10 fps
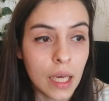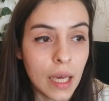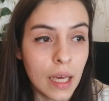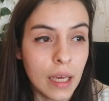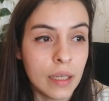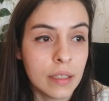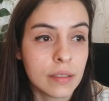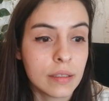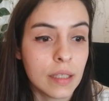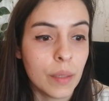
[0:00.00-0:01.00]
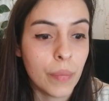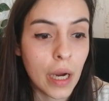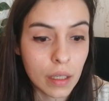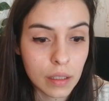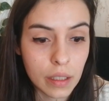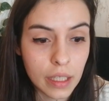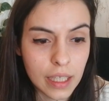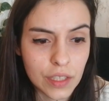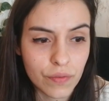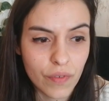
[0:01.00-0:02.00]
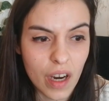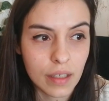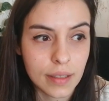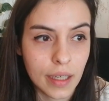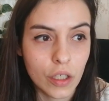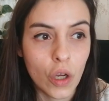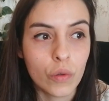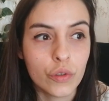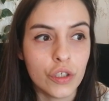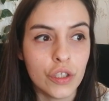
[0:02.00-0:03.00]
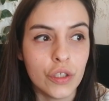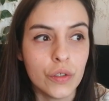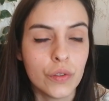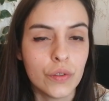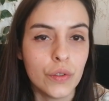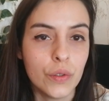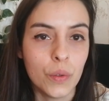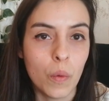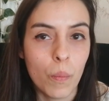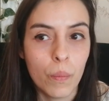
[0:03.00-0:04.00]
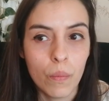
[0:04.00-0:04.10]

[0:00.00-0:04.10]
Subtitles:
And apparently, as far as I know, she used to